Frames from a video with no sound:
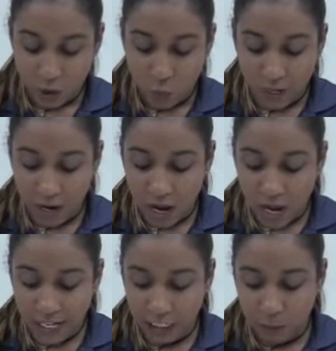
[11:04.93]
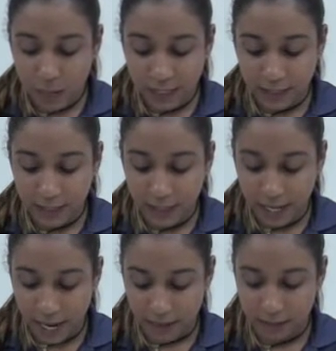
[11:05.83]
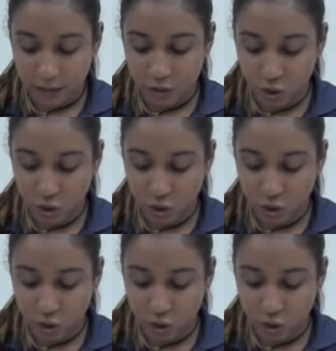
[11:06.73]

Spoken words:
When unexpected guests